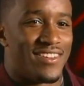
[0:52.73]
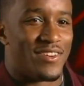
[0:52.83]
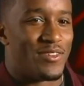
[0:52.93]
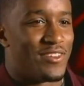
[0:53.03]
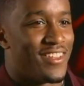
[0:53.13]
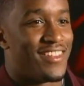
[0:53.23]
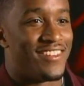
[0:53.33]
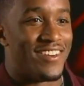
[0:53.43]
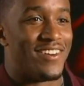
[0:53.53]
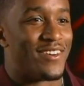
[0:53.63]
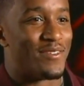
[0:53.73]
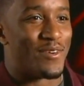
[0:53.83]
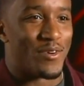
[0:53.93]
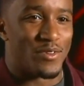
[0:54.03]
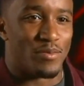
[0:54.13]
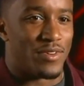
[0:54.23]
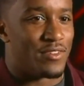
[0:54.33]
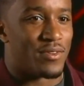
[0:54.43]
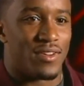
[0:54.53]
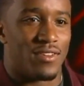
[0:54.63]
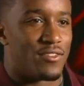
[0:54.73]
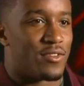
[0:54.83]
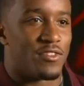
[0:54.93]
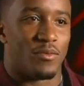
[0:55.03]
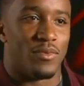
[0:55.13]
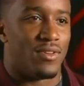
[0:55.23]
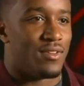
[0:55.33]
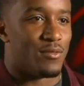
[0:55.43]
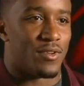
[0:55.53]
You know, he's young, of course, but Trent's going to be,